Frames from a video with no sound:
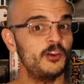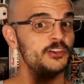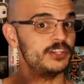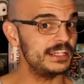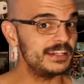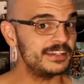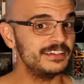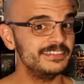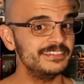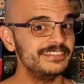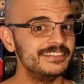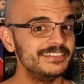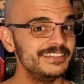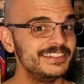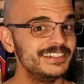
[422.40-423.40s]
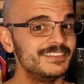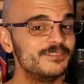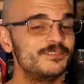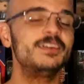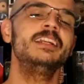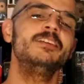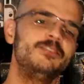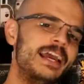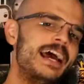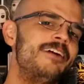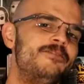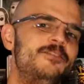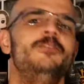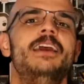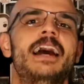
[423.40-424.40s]
you didn't, but if you have
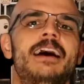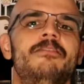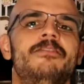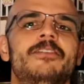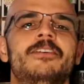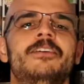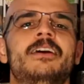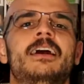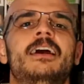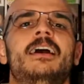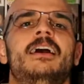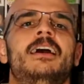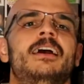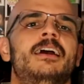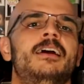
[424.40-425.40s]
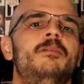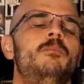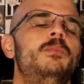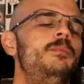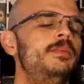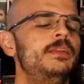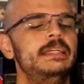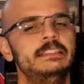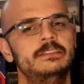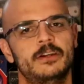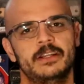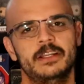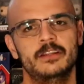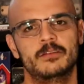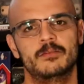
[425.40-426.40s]
to, you have to. But please
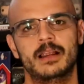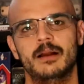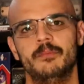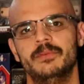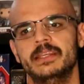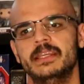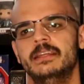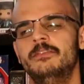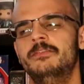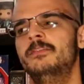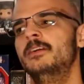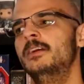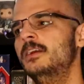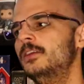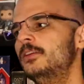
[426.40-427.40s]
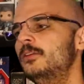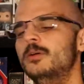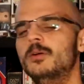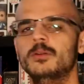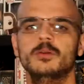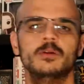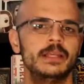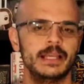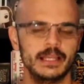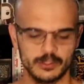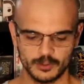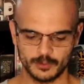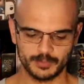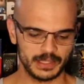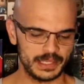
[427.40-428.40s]
don't interrupt. If you're looking at
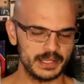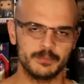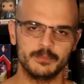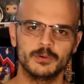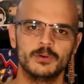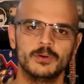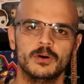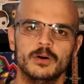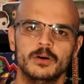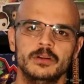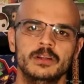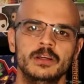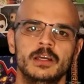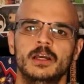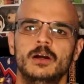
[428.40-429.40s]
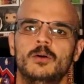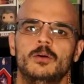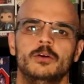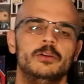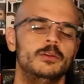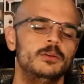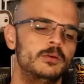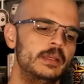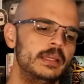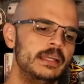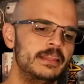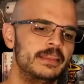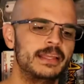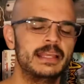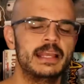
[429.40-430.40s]
your player board or you're looking
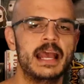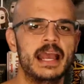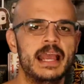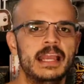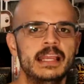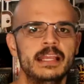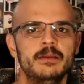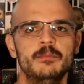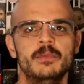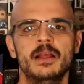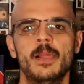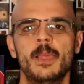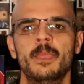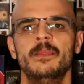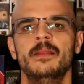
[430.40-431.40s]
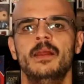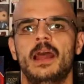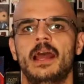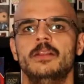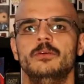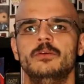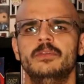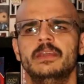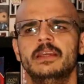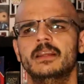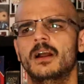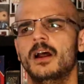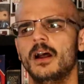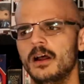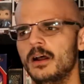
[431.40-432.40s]
at the game and you
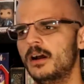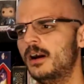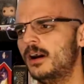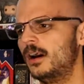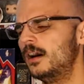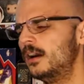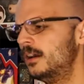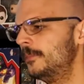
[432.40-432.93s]
think, oh,